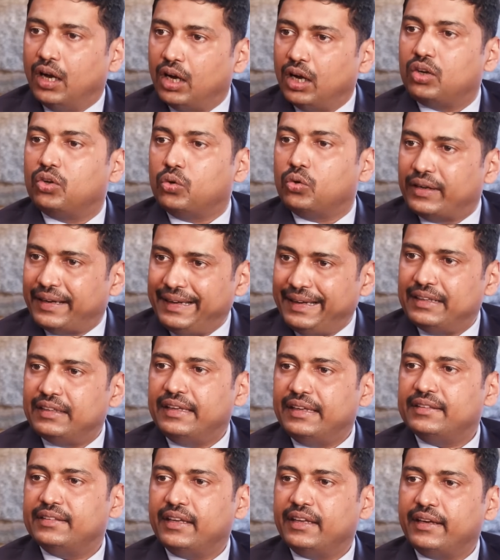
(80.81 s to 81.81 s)
to treat
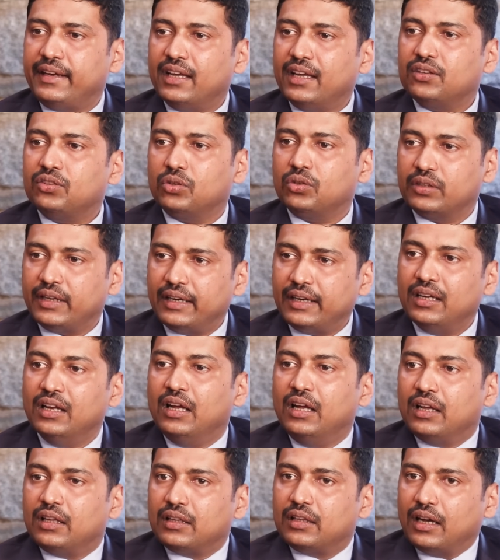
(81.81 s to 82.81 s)
these areas so that
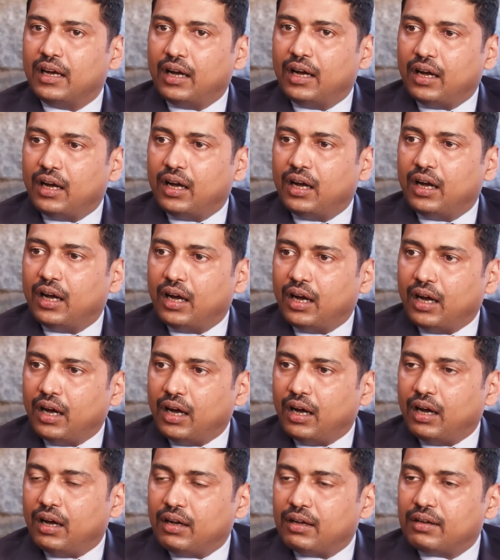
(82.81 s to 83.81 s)
the
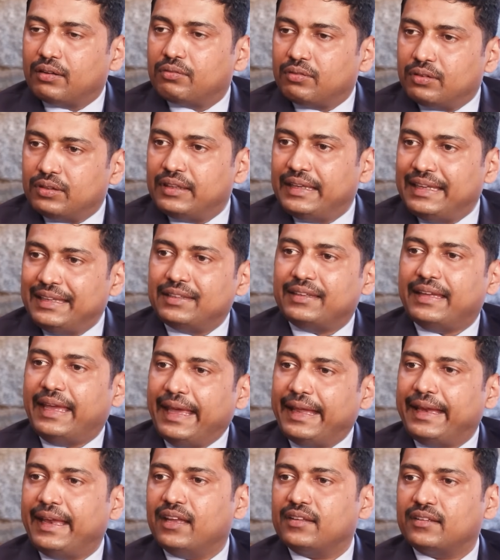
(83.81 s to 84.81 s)
these
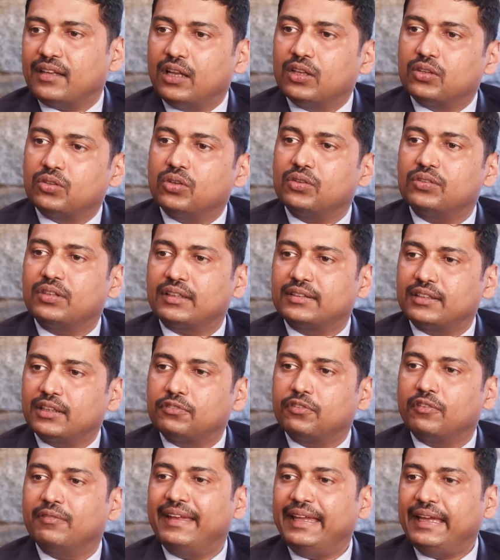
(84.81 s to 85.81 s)
areas also
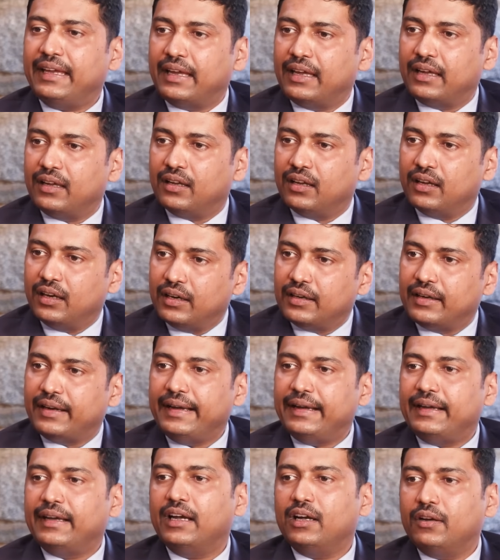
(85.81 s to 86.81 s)
successfully
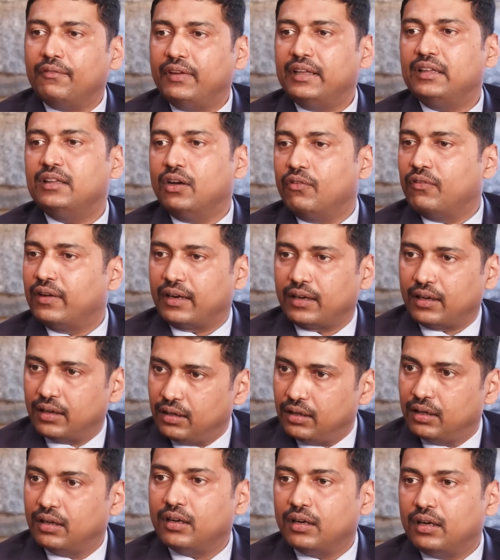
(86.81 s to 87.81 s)
treated with
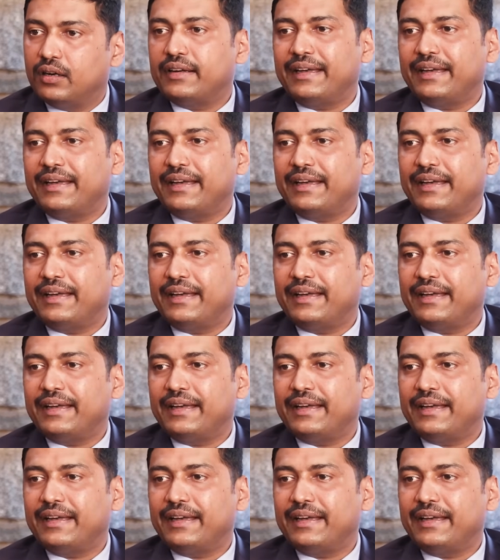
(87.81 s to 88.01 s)
our